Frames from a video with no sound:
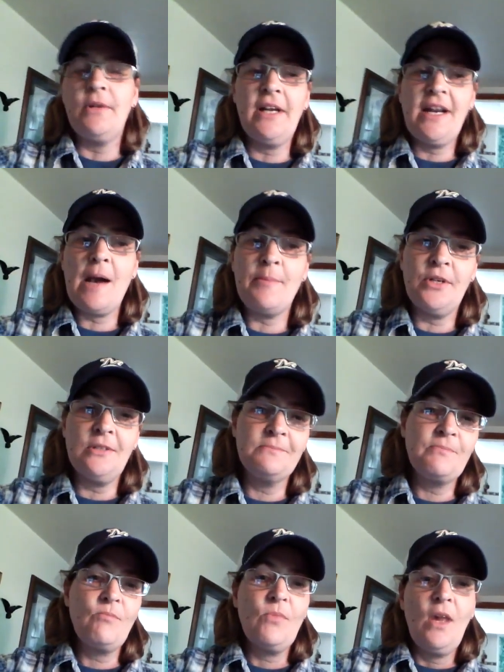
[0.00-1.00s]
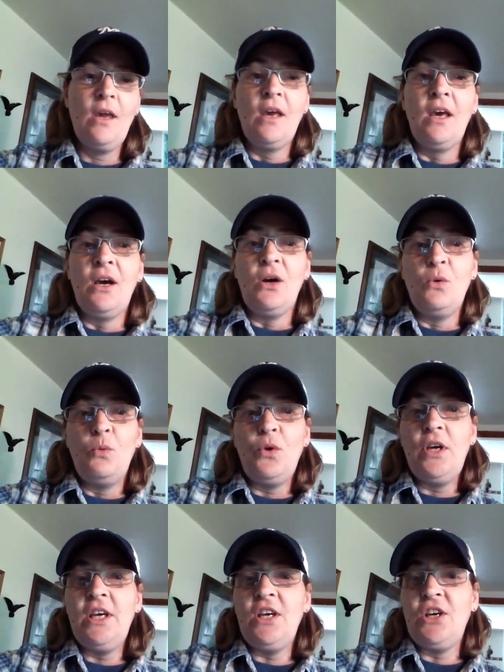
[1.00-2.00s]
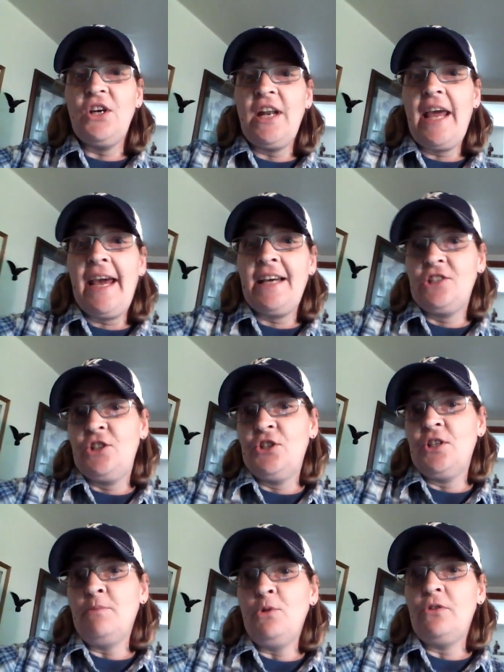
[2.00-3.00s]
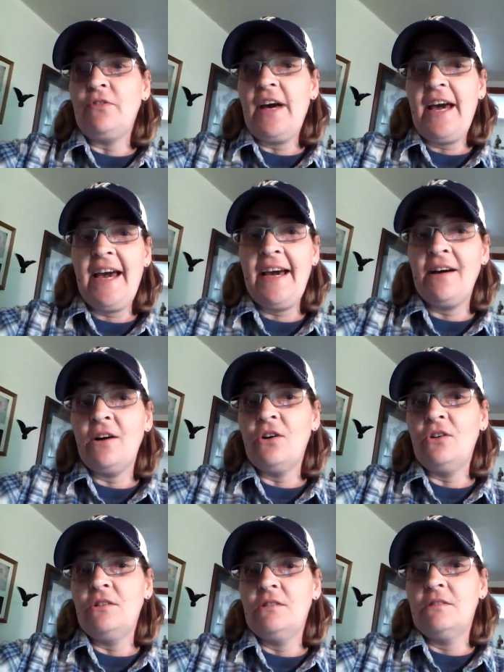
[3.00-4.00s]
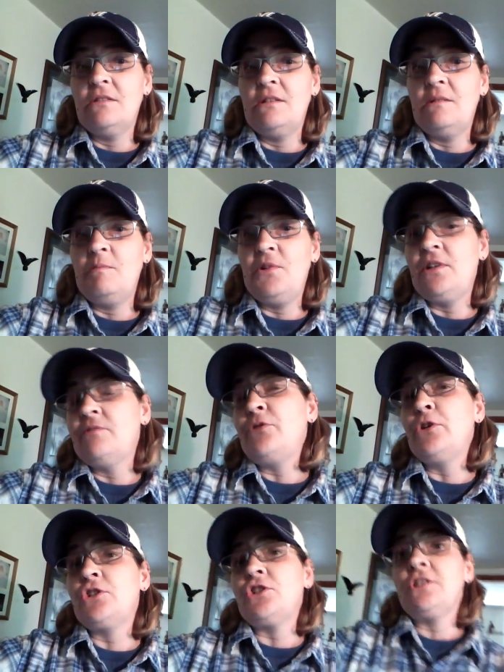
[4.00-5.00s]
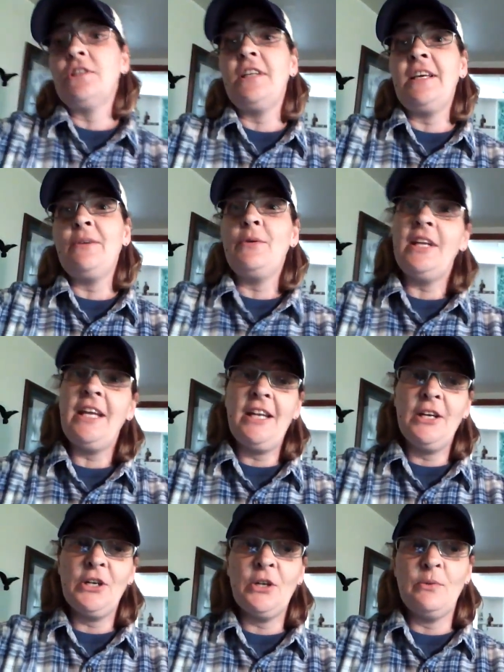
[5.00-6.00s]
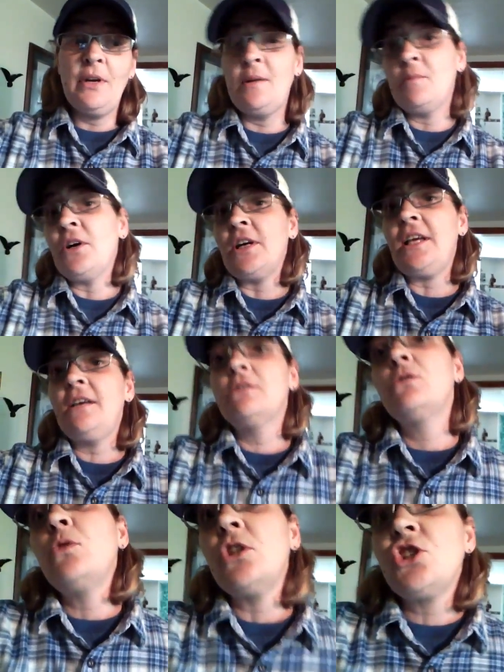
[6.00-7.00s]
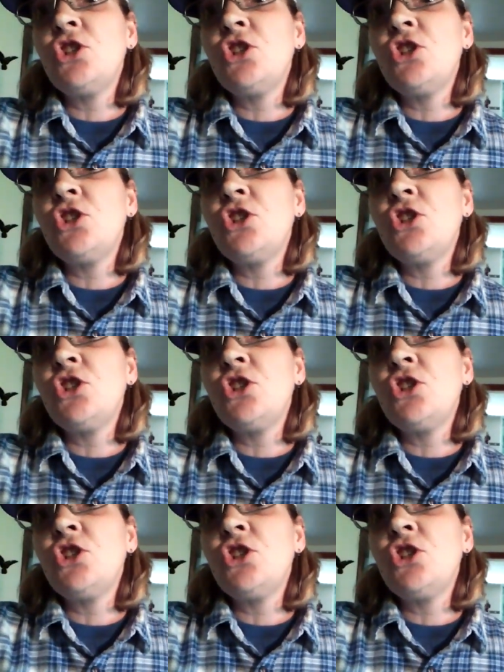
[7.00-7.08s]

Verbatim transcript: not happen, we could ask her to move out, but unfortunately we need her rent money, which